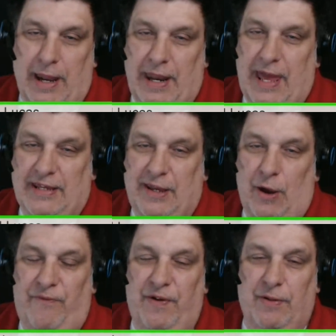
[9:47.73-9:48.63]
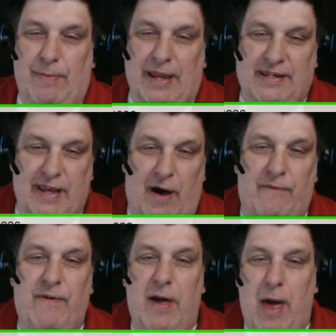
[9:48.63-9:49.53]
in the SEO field
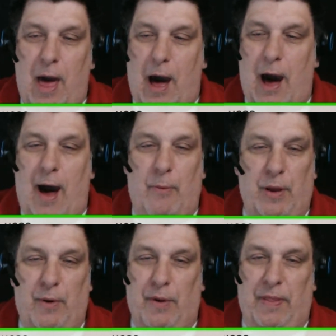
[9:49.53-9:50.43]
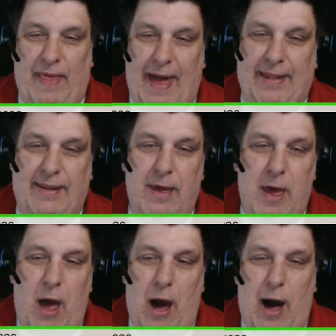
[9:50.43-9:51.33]
myself, with that,
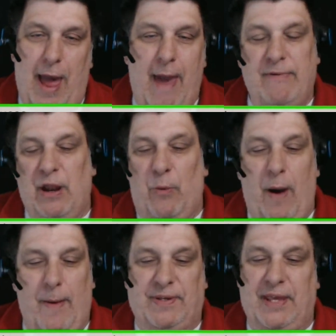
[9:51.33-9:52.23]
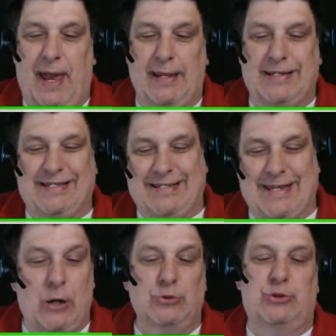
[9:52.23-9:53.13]
having a website
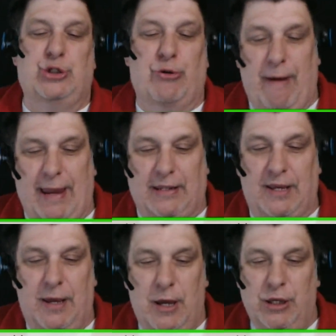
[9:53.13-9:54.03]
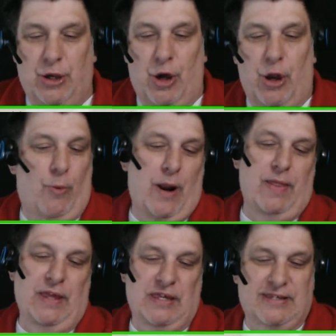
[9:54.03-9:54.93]
sounds great. You go to one
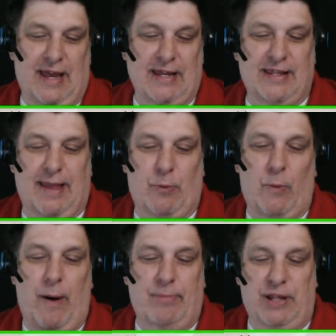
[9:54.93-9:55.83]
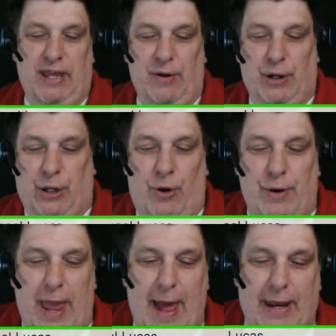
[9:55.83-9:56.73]
of these sites like Weebly or
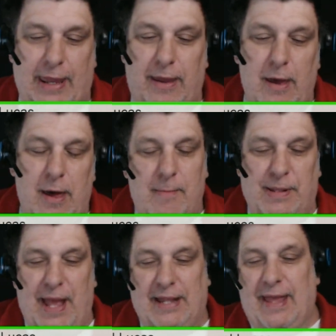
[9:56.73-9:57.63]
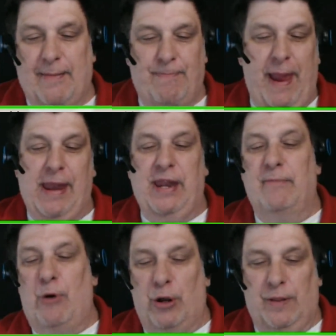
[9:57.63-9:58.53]
GoDaddy, but that's like painting
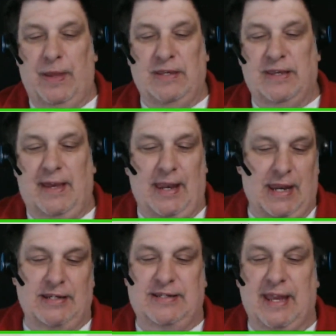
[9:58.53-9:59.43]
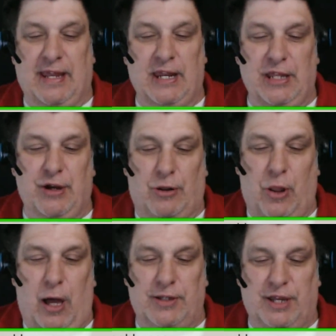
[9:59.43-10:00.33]
the Mona Lisa and then sticking it in your
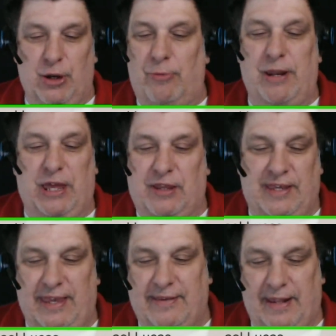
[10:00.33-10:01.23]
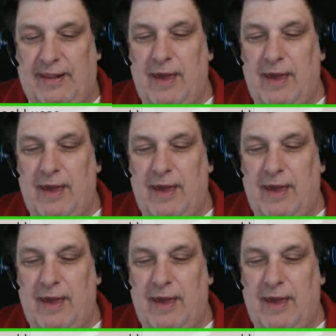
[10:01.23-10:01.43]
closet. Nobody sees it.